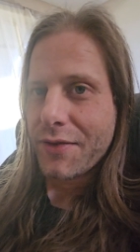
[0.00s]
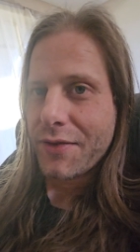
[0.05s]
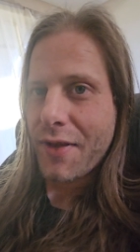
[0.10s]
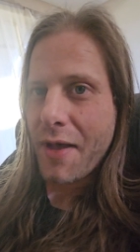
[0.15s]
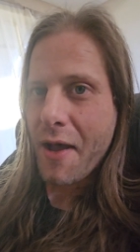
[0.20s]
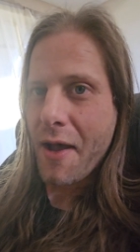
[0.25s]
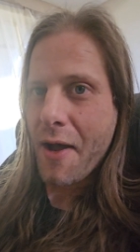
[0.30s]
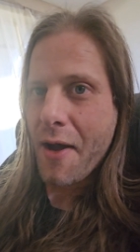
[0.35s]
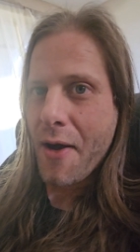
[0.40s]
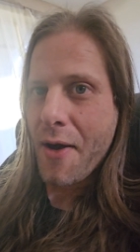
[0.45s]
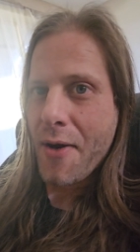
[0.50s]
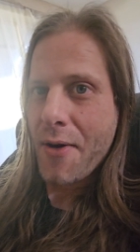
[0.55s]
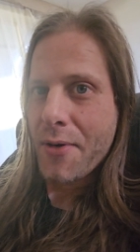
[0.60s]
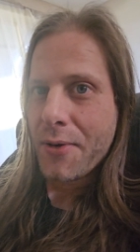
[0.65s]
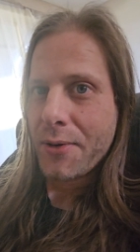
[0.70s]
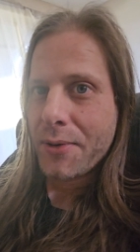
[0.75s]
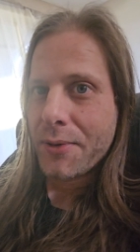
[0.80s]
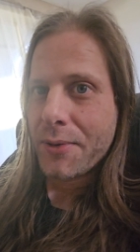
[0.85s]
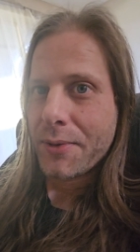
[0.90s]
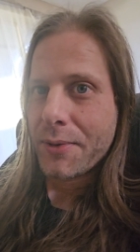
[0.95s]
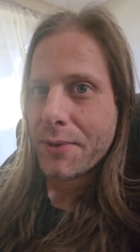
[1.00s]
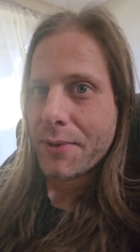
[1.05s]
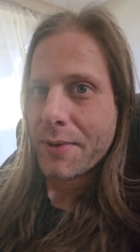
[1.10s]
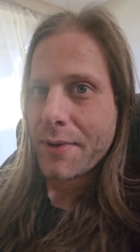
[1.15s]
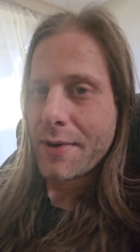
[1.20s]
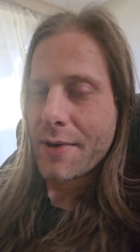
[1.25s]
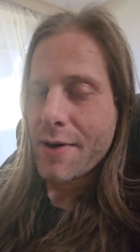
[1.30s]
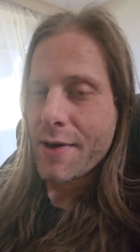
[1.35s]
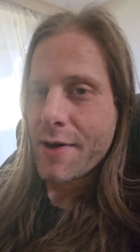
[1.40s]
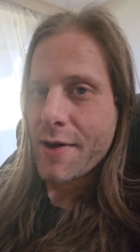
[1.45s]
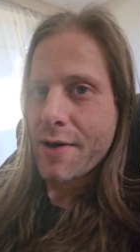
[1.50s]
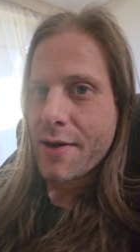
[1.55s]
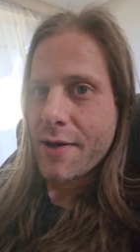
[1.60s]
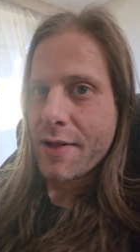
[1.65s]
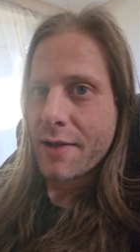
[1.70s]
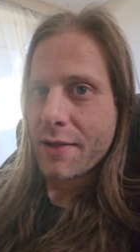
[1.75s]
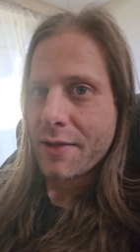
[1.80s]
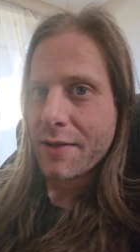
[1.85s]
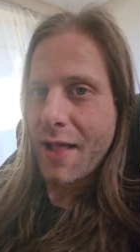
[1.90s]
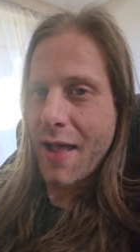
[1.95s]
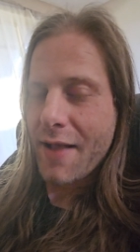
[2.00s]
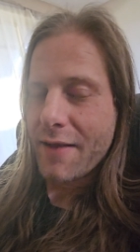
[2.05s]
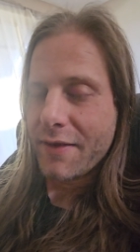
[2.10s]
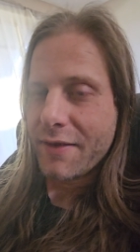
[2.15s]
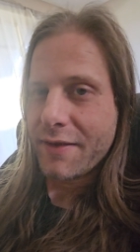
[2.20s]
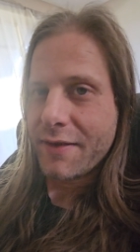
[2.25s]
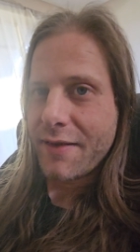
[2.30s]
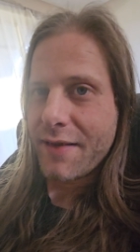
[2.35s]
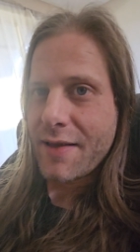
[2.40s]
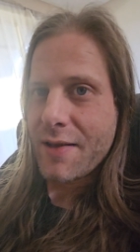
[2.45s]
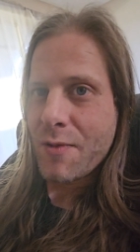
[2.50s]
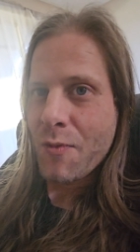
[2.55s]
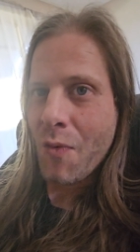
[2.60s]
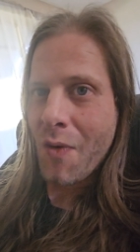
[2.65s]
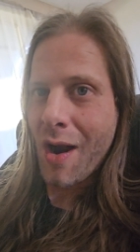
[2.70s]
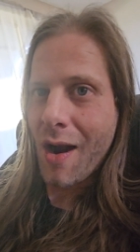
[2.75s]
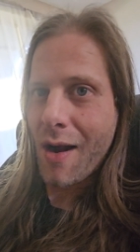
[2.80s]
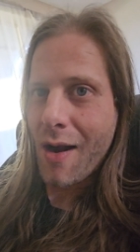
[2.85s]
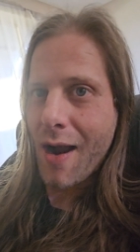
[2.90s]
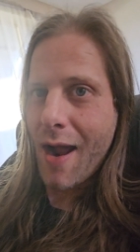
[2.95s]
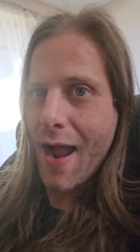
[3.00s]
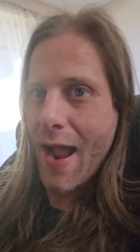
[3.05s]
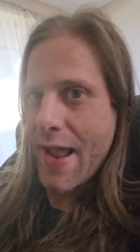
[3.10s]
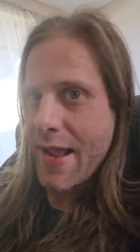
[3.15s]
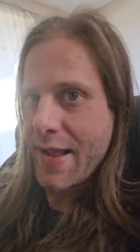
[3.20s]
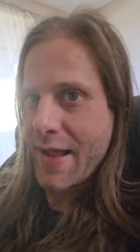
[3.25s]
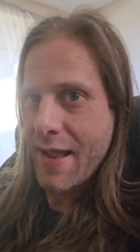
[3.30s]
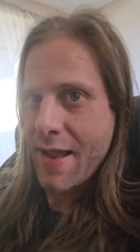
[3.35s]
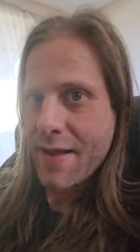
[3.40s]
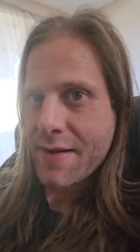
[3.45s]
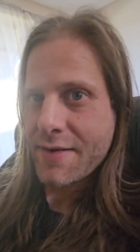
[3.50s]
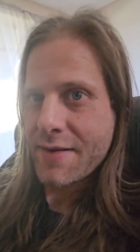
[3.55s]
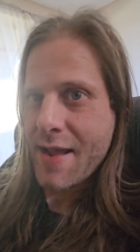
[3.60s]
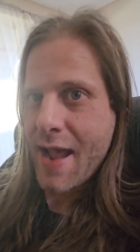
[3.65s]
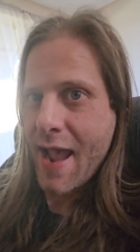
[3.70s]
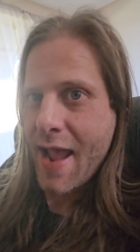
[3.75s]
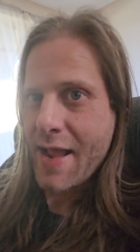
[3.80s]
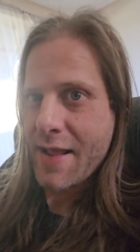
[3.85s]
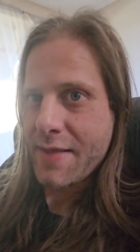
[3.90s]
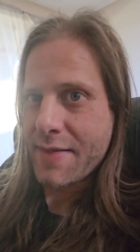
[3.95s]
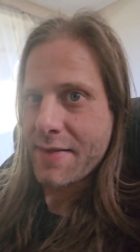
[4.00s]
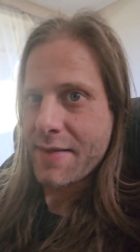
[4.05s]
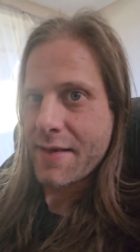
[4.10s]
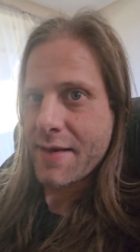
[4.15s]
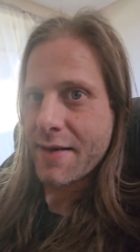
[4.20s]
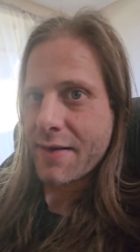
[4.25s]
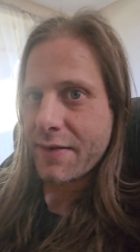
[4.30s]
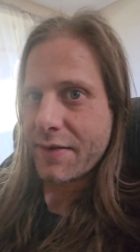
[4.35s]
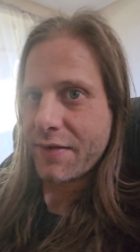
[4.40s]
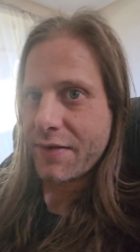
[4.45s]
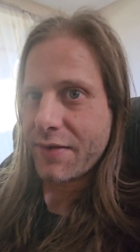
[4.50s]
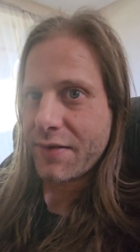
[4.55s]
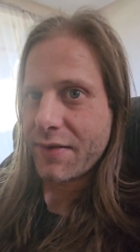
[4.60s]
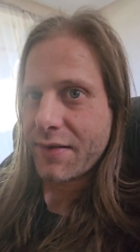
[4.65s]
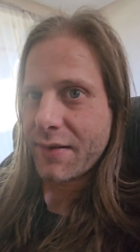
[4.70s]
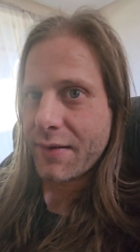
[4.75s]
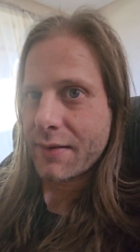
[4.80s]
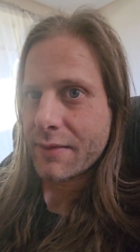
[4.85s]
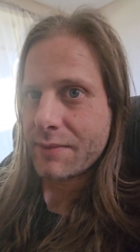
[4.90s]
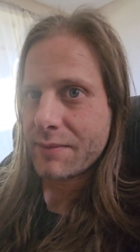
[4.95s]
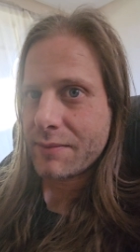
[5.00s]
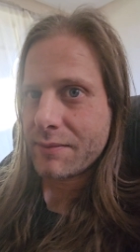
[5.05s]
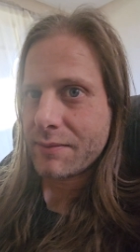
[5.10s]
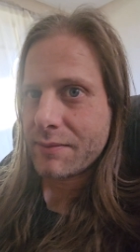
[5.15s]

So let's see where I can take this.